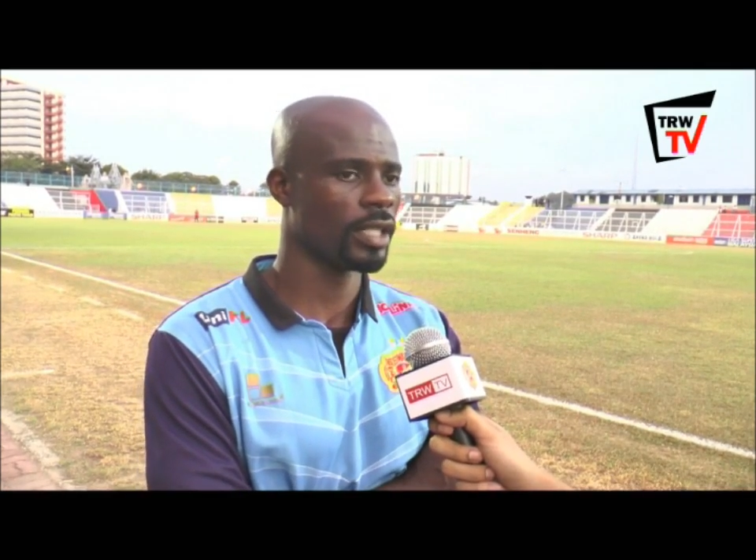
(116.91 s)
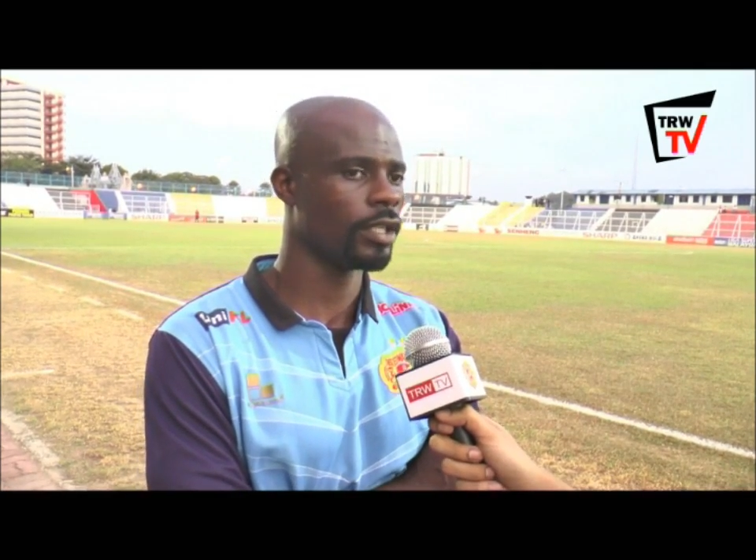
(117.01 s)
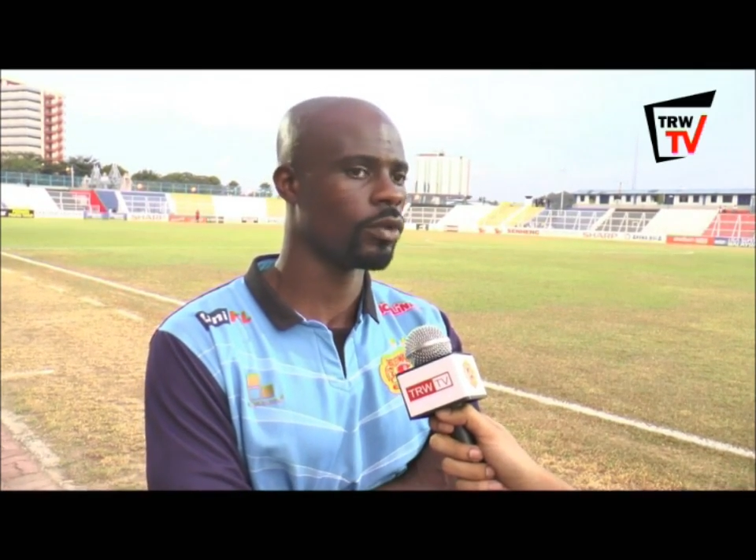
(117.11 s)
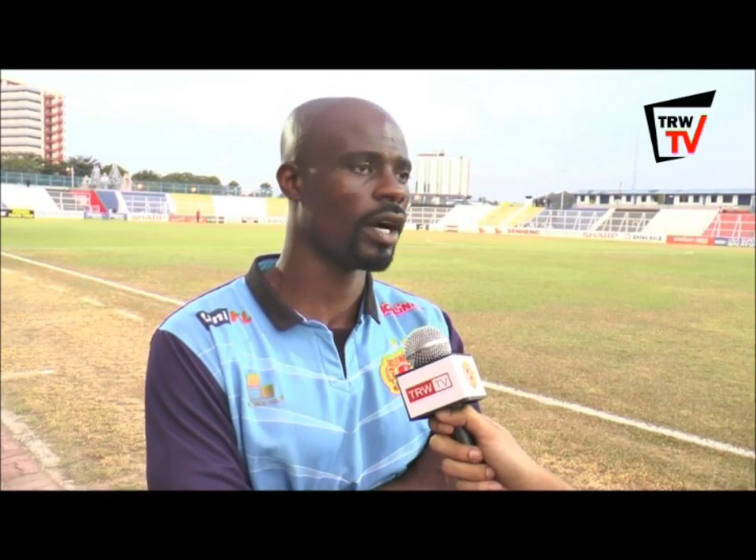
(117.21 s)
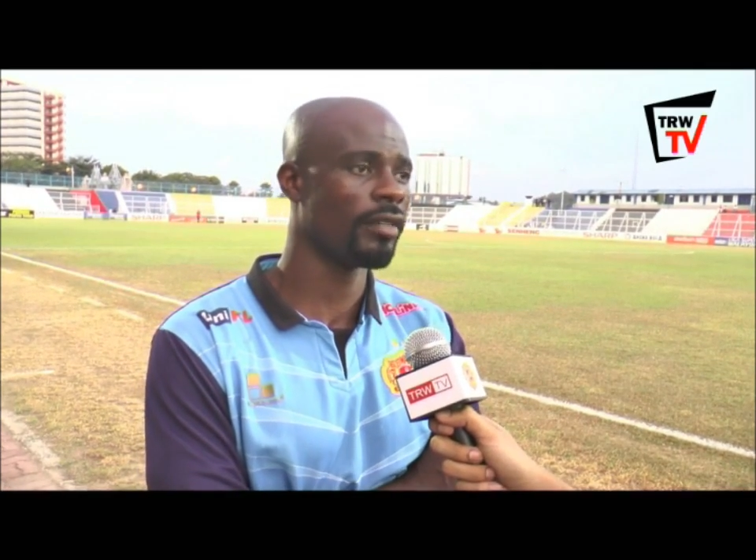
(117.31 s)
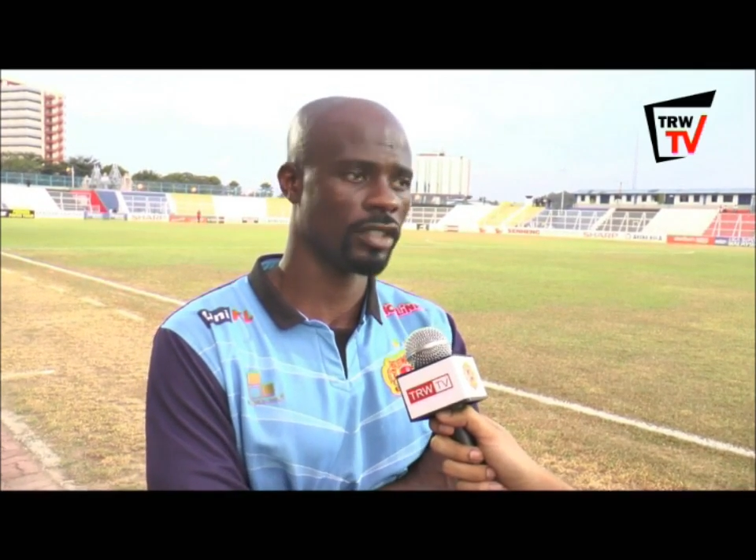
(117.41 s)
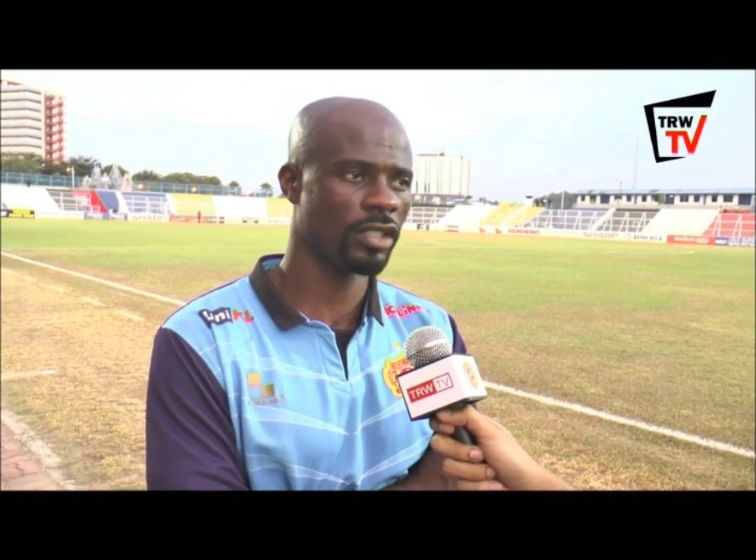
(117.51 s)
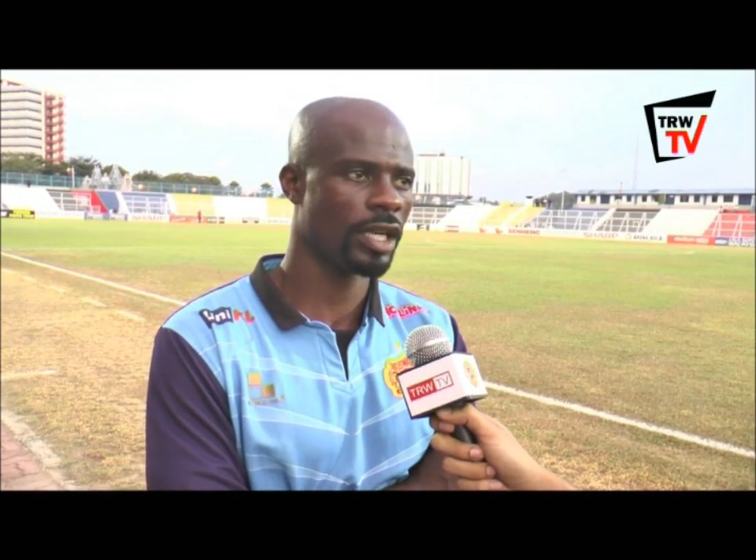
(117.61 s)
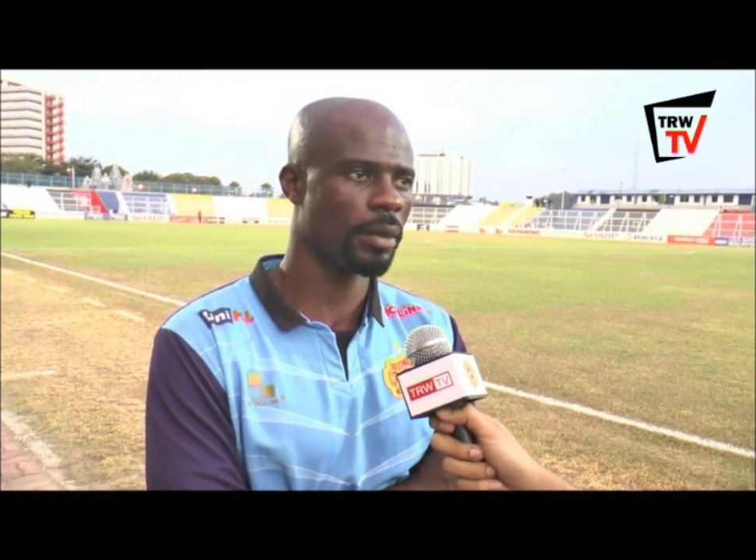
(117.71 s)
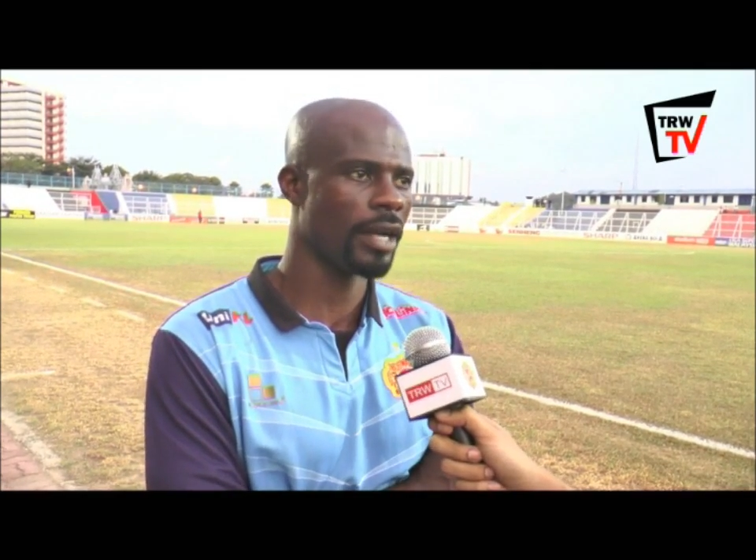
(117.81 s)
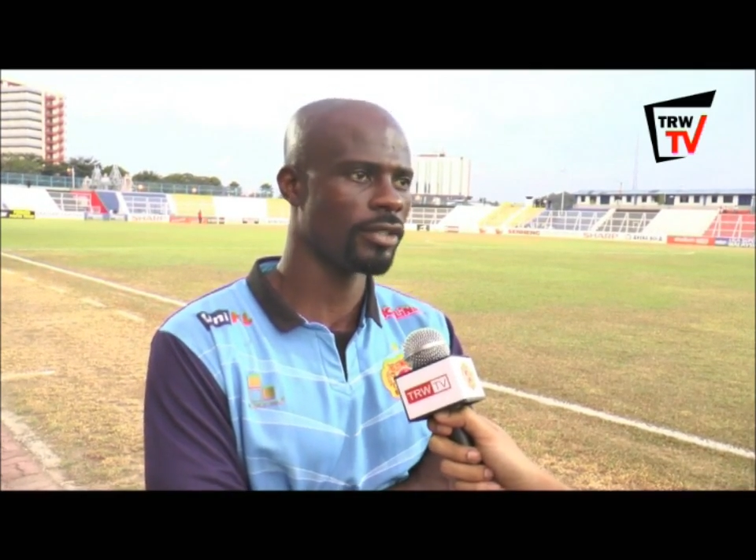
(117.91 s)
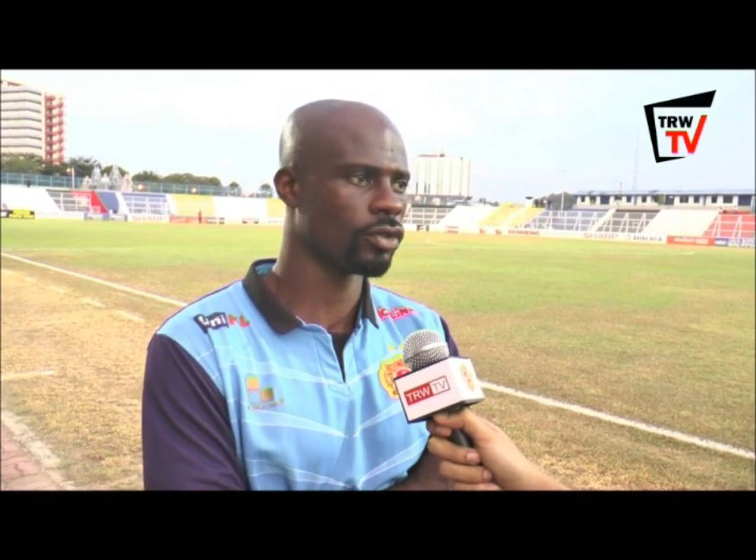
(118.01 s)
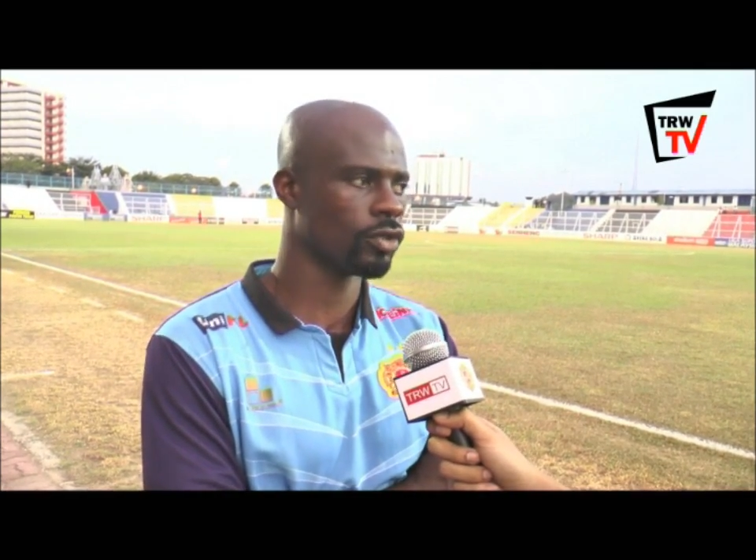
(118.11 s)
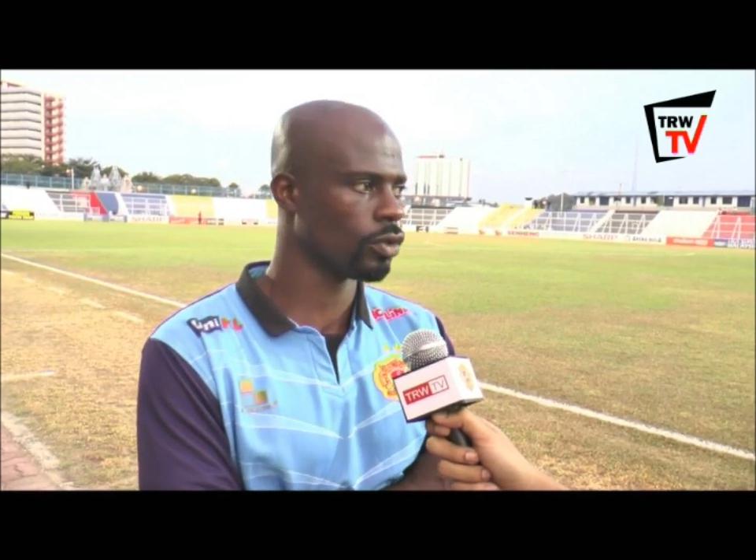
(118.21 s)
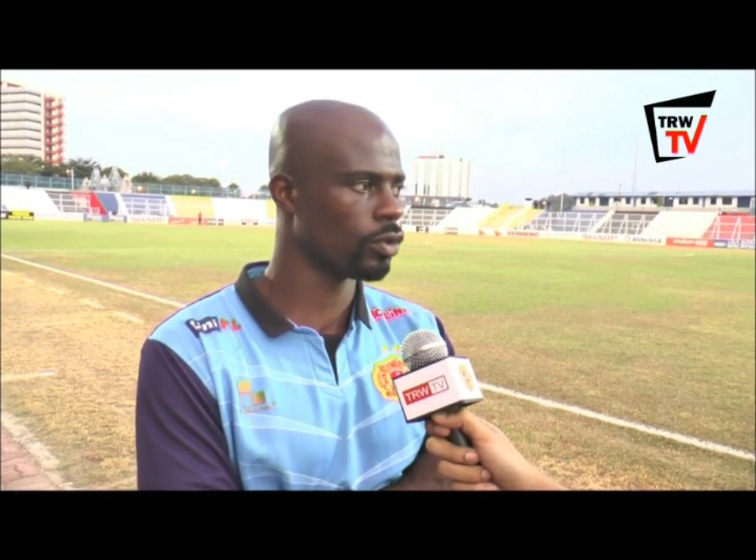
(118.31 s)
that he will have the same
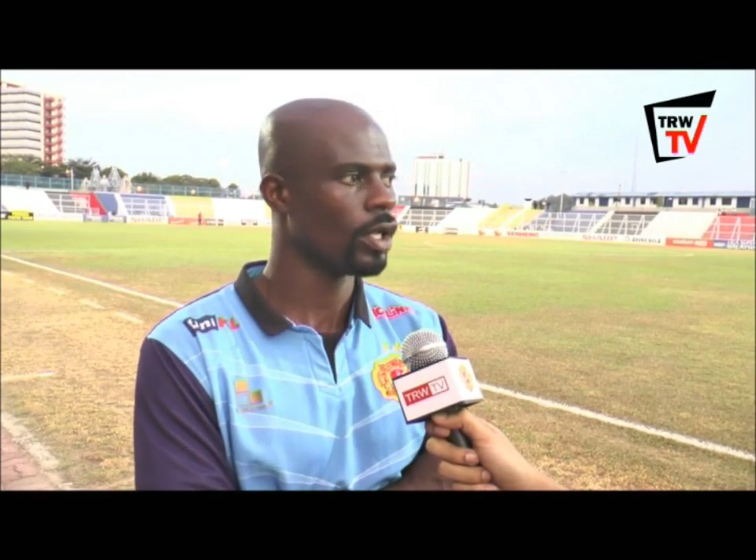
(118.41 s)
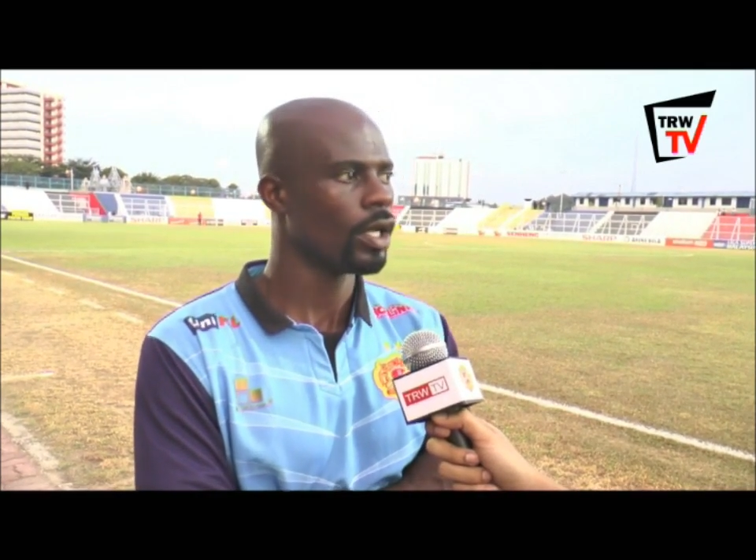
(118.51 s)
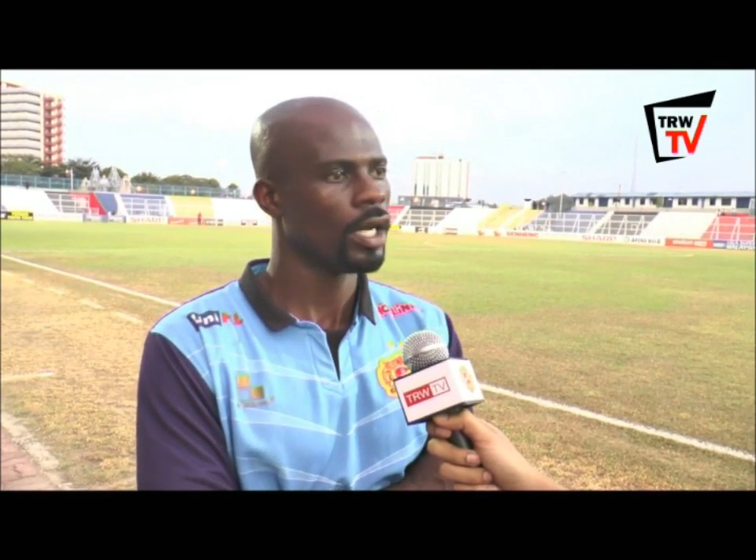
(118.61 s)
attitude